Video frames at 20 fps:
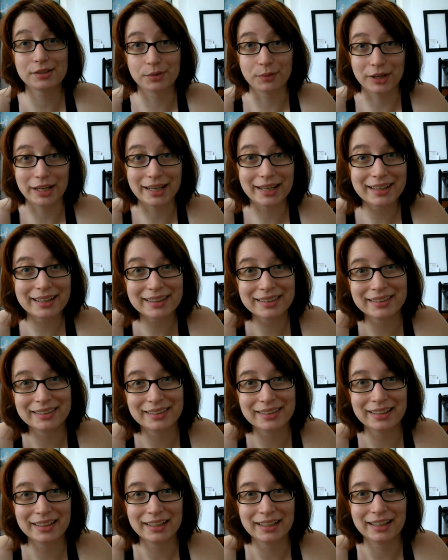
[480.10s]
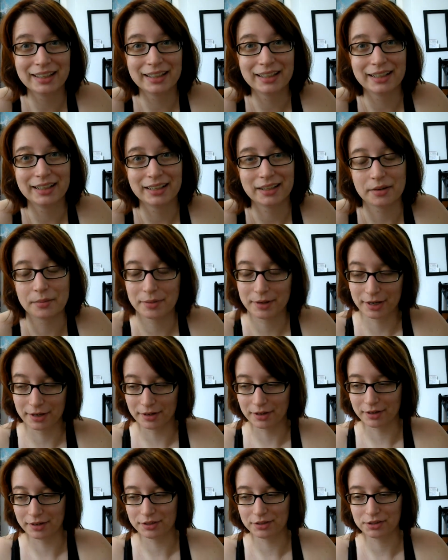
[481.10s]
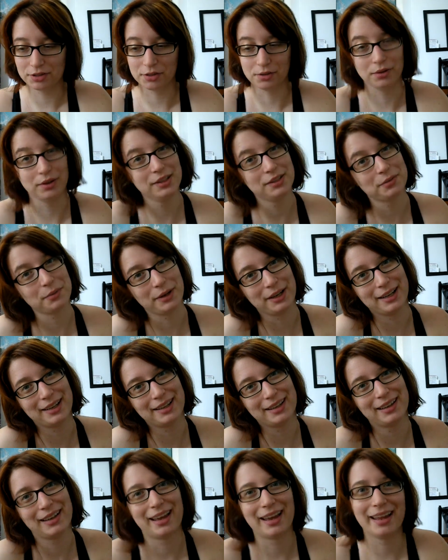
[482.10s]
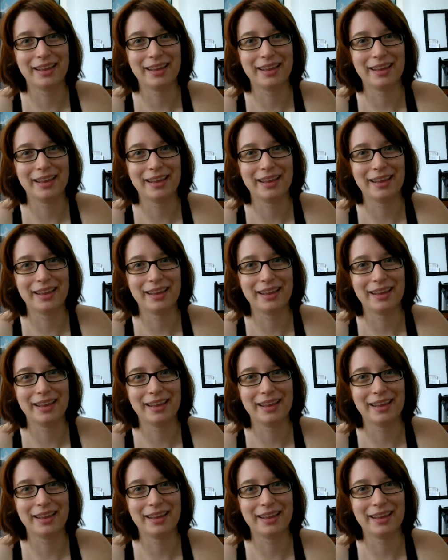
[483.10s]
last week compared to this week.